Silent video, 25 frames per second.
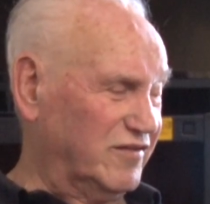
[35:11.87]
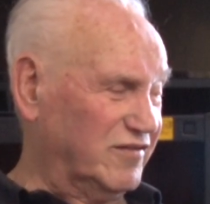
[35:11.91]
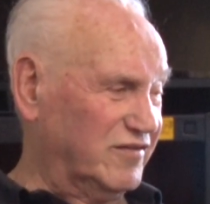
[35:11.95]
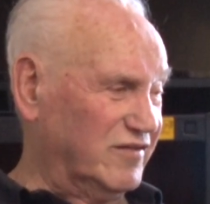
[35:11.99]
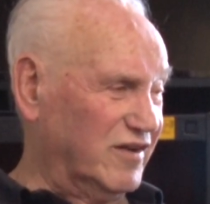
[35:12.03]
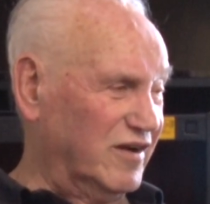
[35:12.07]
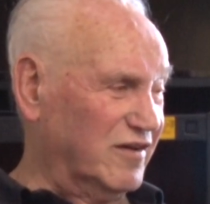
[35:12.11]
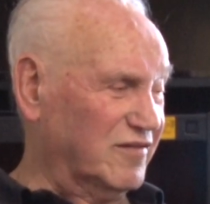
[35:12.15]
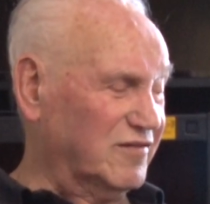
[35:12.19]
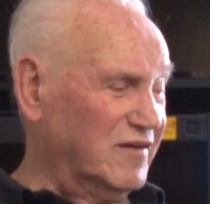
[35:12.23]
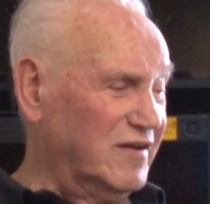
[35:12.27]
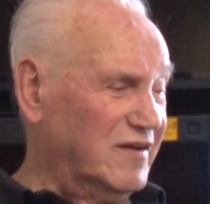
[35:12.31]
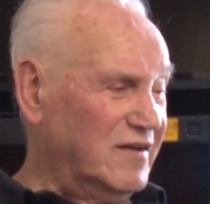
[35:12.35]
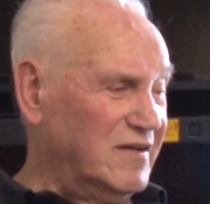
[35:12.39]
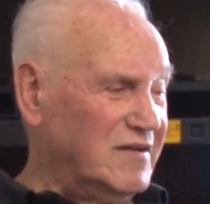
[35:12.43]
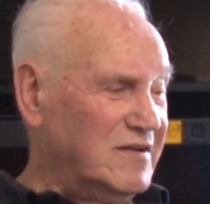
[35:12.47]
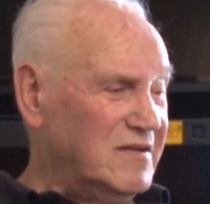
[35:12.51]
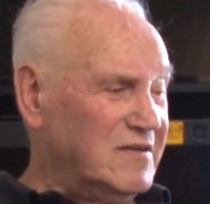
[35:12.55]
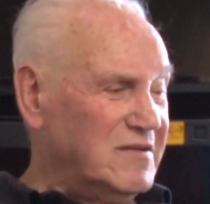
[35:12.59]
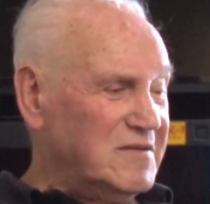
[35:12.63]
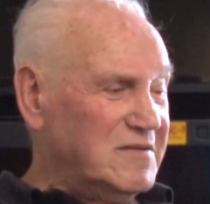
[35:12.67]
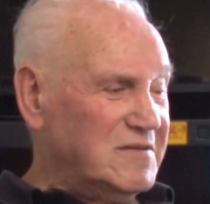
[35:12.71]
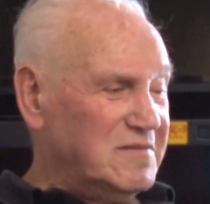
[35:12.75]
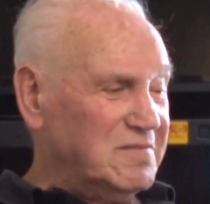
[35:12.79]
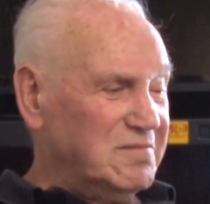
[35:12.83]
stuff.
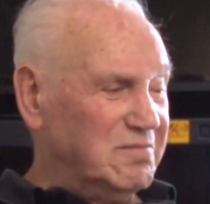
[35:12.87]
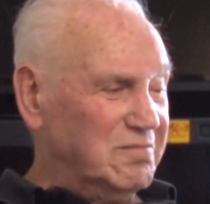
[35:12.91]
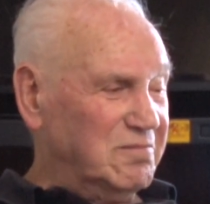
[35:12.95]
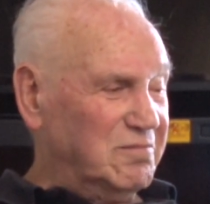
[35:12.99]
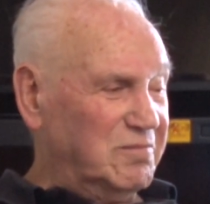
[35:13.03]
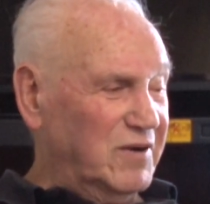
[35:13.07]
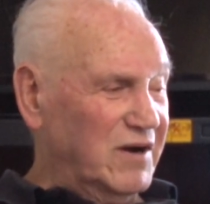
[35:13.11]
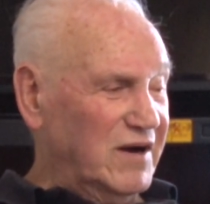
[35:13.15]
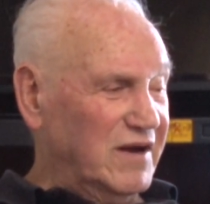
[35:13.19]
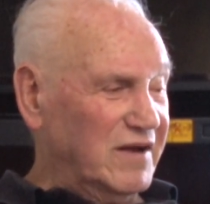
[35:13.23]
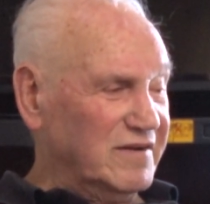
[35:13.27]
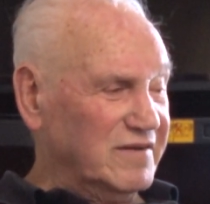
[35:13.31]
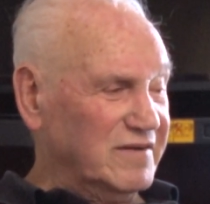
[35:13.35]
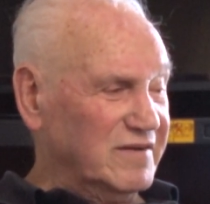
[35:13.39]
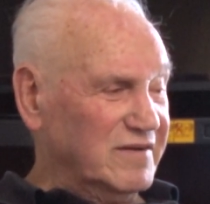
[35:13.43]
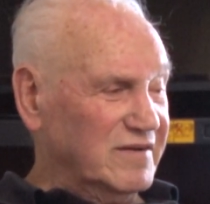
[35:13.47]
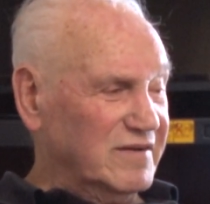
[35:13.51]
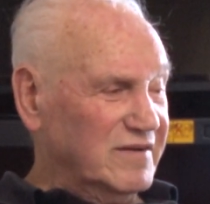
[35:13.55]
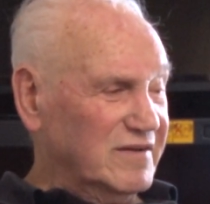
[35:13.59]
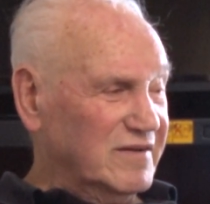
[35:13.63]
But